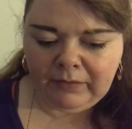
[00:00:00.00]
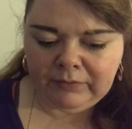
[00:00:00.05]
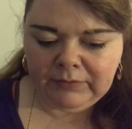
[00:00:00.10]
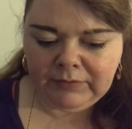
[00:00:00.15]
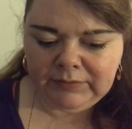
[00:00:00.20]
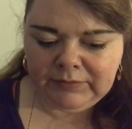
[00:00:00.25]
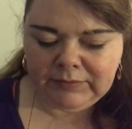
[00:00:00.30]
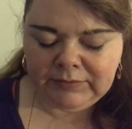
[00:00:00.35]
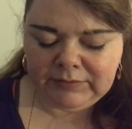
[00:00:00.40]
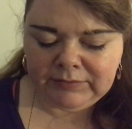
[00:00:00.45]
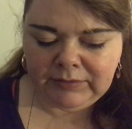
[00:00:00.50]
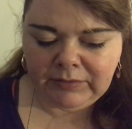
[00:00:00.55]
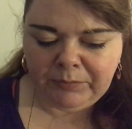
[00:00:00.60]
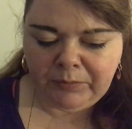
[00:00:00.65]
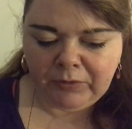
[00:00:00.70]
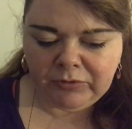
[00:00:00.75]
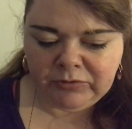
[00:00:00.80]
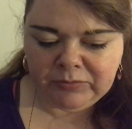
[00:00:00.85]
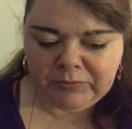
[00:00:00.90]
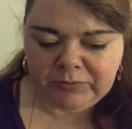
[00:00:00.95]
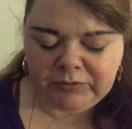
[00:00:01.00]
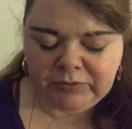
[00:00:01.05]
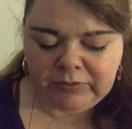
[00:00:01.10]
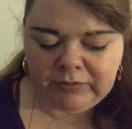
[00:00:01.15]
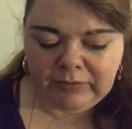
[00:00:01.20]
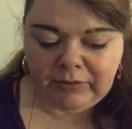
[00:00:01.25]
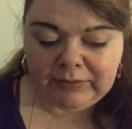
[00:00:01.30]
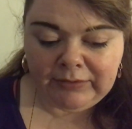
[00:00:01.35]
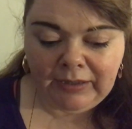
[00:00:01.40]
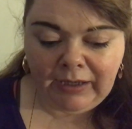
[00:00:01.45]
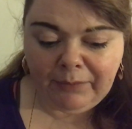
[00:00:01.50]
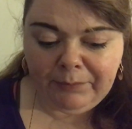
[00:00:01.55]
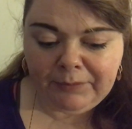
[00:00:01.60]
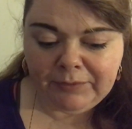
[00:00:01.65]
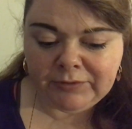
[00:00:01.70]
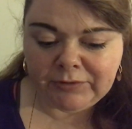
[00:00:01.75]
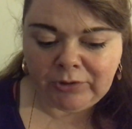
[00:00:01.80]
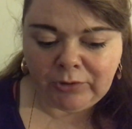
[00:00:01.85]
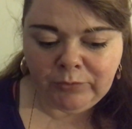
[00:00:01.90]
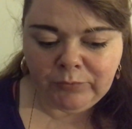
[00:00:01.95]
this is still possible. So you're
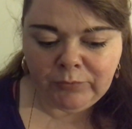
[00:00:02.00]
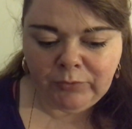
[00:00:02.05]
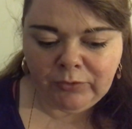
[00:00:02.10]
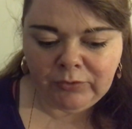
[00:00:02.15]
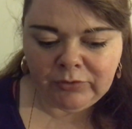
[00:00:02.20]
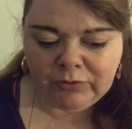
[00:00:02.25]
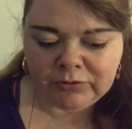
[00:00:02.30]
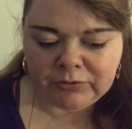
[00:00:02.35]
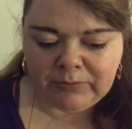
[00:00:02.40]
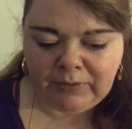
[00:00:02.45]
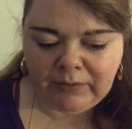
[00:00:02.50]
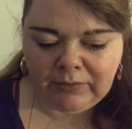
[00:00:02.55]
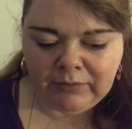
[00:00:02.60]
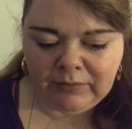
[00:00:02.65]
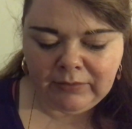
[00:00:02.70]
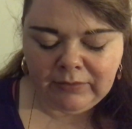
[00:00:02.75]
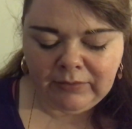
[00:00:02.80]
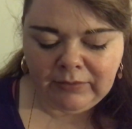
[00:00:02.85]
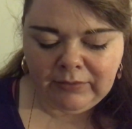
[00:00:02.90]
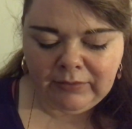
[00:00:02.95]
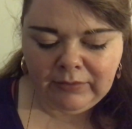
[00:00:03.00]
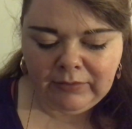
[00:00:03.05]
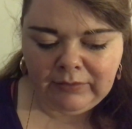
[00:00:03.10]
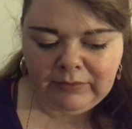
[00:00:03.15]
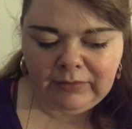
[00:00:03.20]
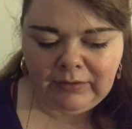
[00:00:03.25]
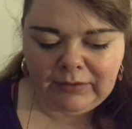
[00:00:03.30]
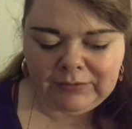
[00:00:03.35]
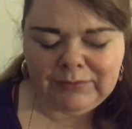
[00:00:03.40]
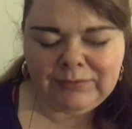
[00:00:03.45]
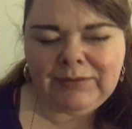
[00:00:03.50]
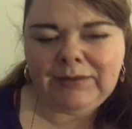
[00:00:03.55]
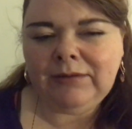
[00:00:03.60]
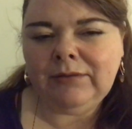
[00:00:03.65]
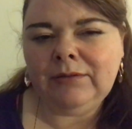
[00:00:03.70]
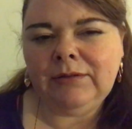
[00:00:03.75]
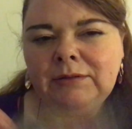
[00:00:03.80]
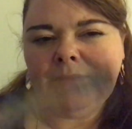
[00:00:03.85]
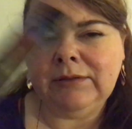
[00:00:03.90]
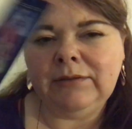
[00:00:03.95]
happy to go for it as well. I don't think
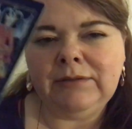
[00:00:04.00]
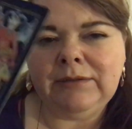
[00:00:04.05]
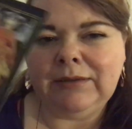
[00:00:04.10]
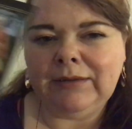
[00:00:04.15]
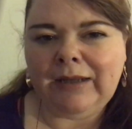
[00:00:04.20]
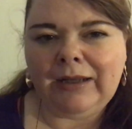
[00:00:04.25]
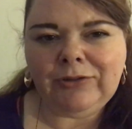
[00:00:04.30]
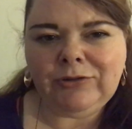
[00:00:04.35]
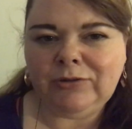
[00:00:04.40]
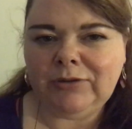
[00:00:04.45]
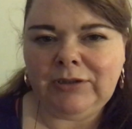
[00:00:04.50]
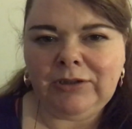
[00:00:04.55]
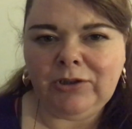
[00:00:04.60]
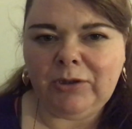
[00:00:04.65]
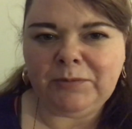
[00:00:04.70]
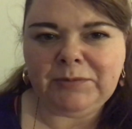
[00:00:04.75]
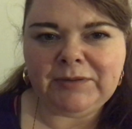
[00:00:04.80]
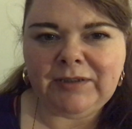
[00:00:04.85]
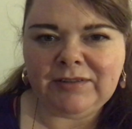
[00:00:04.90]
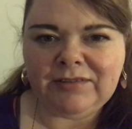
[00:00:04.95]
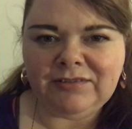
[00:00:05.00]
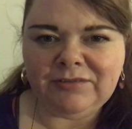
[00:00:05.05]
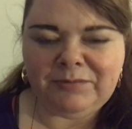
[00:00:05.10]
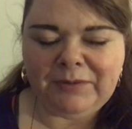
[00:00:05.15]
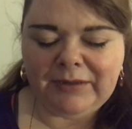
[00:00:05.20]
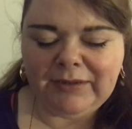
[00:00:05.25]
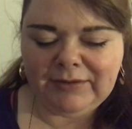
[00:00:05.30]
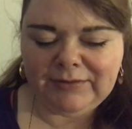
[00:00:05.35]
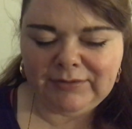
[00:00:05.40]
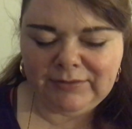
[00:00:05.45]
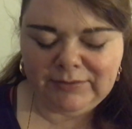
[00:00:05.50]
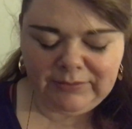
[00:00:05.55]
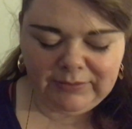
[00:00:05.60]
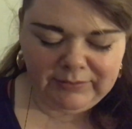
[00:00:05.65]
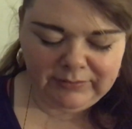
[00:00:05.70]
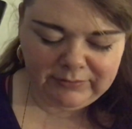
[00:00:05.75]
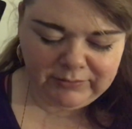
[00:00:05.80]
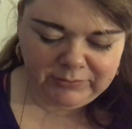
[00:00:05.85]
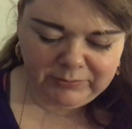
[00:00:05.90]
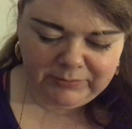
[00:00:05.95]
you're naturally an obsessive person.
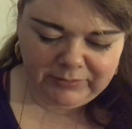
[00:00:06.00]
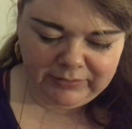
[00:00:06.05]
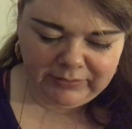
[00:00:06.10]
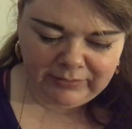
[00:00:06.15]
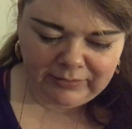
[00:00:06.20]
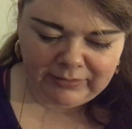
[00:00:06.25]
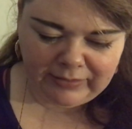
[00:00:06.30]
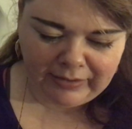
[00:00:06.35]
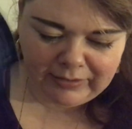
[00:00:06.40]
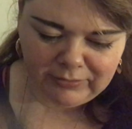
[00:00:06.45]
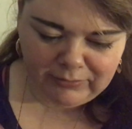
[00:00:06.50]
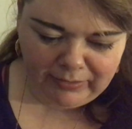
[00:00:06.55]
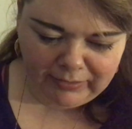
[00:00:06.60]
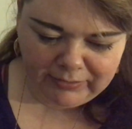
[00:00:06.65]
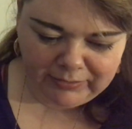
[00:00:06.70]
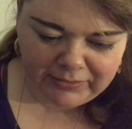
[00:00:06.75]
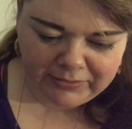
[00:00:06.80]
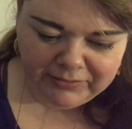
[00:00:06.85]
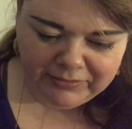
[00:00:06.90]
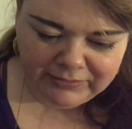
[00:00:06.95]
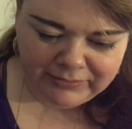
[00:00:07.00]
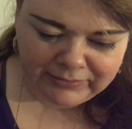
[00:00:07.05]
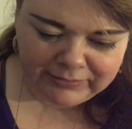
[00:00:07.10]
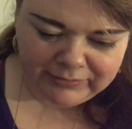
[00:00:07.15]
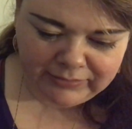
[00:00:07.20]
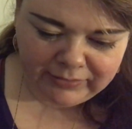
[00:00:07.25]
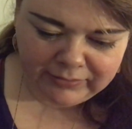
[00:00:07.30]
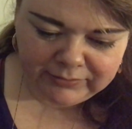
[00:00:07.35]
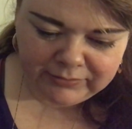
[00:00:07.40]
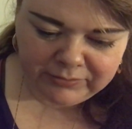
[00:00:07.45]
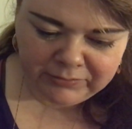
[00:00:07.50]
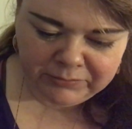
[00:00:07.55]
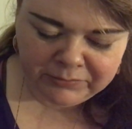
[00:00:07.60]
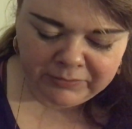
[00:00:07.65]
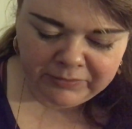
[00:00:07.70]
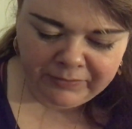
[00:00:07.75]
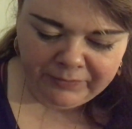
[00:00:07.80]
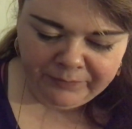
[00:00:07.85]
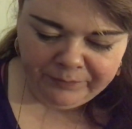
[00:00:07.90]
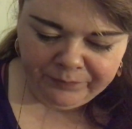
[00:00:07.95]
I don't think you're an anorak or anything like that.
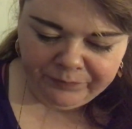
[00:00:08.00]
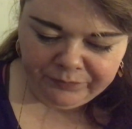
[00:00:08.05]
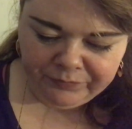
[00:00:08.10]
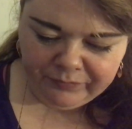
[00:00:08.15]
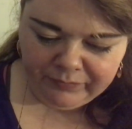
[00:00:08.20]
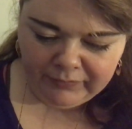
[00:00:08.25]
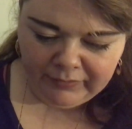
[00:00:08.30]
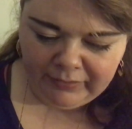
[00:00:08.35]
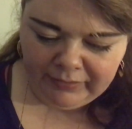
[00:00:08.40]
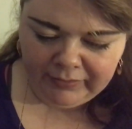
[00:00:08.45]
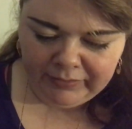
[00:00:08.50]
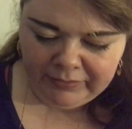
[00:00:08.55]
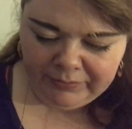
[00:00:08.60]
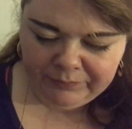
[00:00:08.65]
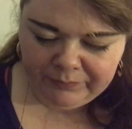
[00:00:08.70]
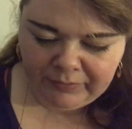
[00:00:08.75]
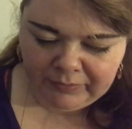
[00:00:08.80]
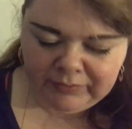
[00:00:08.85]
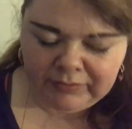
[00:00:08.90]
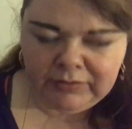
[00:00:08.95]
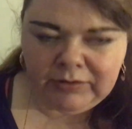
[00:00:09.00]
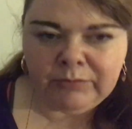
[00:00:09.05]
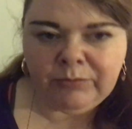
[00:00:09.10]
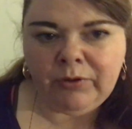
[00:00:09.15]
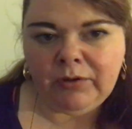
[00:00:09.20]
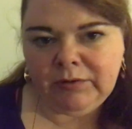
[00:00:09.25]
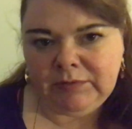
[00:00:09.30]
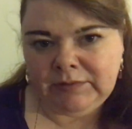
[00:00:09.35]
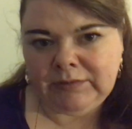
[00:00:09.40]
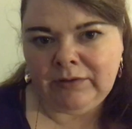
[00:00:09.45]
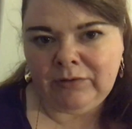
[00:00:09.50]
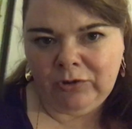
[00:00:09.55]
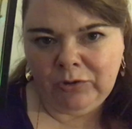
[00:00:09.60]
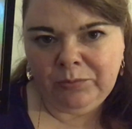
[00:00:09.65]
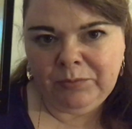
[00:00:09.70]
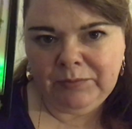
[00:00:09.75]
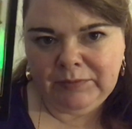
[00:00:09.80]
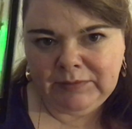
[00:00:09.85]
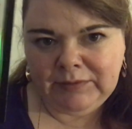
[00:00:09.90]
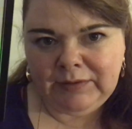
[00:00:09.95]
I think you are still
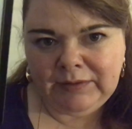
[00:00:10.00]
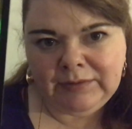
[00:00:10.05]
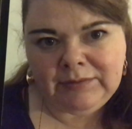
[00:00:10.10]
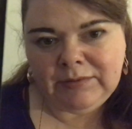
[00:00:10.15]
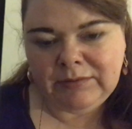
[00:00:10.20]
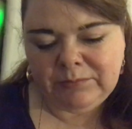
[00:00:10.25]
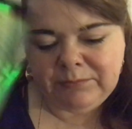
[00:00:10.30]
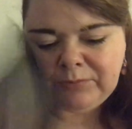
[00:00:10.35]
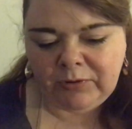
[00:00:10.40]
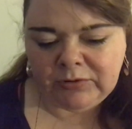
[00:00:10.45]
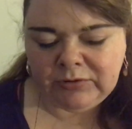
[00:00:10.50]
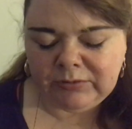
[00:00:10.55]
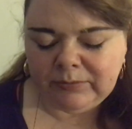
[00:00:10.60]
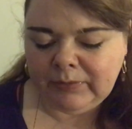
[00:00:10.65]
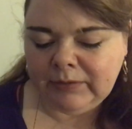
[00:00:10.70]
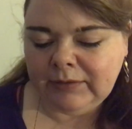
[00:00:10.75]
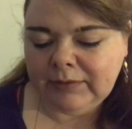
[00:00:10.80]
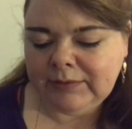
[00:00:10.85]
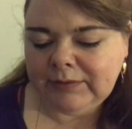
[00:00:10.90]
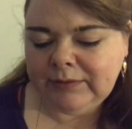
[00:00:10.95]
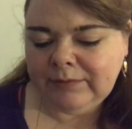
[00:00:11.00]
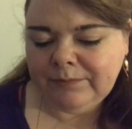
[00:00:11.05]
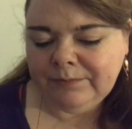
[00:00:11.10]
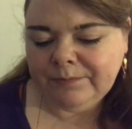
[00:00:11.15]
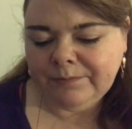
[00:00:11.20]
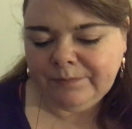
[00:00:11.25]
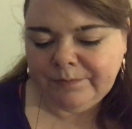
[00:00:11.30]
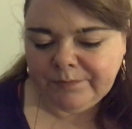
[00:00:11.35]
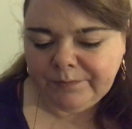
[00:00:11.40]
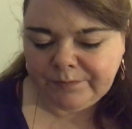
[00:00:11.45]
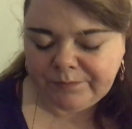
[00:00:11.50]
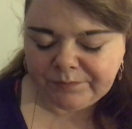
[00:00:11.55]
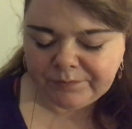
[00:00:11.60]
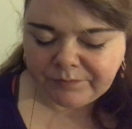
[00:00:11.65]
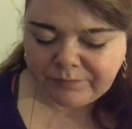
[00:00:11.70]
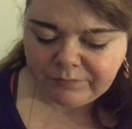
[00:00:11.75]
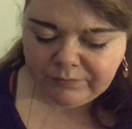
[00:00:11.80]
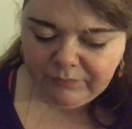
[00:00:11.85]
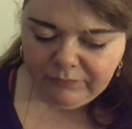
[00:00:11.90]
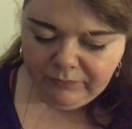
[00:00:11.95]
open to this possibility.
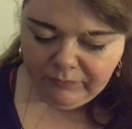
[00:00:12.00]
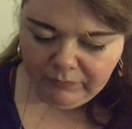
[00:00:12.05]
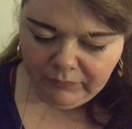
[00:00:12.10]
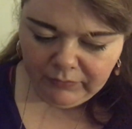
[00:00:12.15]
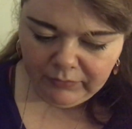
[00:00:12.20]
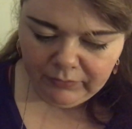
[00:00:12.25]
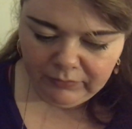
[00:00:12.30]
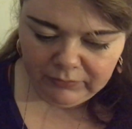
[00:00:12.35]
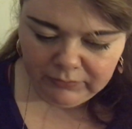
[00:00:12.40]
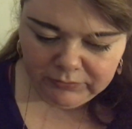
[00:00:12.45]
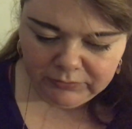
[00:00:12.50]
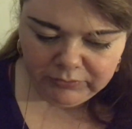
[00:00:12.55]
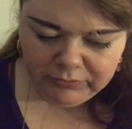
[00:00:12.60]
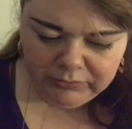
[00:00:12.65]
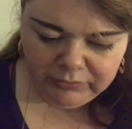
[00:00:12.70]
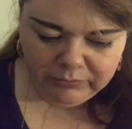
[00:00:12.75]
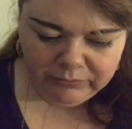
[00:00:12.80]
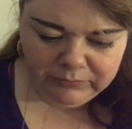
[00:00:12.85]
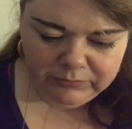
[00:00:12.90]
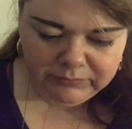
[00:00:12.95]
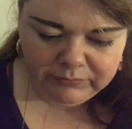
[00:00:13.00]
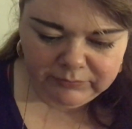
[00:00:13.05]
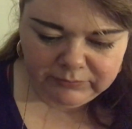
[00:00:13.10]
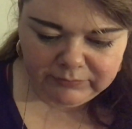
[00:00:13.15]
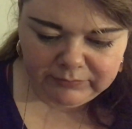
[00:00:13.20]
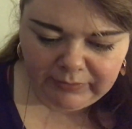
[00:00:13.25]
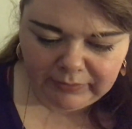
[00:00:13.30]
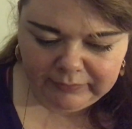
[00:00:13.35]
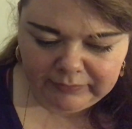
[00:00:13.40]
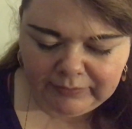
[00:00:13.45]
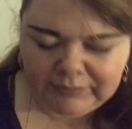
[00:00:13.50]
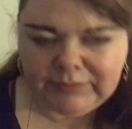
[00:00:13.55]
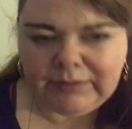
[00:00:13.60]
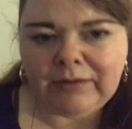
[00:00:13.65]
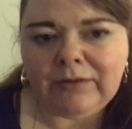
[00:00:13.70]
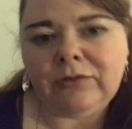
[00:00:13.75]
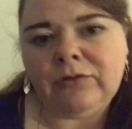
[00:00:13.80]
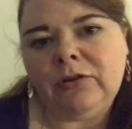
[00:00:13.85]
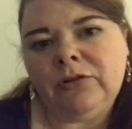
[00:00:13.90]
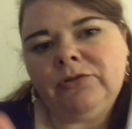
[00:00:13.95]
So that's
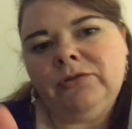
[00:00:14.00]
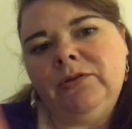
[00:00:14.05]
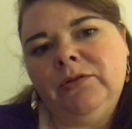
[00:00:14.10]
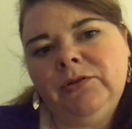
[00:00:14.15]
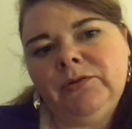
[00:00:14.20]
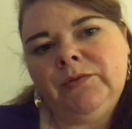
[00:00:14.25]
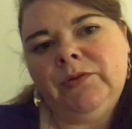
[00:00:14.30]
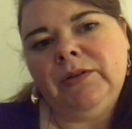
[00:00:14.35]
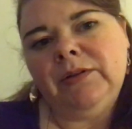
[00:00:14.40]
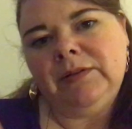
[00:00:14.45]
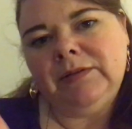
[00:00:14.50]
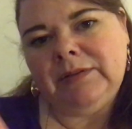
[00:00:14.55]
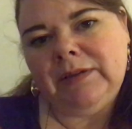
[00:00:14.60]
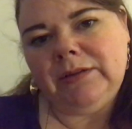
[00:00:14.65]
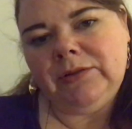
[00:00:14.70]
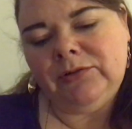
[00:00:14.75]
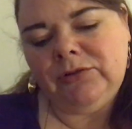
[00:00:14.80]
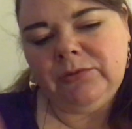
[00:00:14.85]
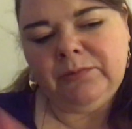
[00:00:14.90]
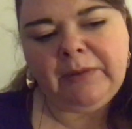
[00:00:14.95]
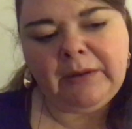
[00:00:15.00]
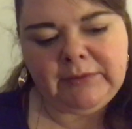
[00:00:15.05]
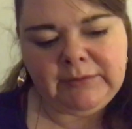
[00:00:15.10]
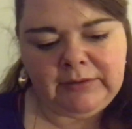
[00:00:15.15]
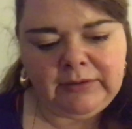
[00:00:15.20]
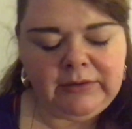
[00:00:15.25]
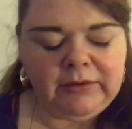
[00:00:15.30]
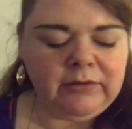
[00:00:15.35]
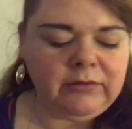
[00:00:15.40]
like a crossroads for you. There's like two paths that you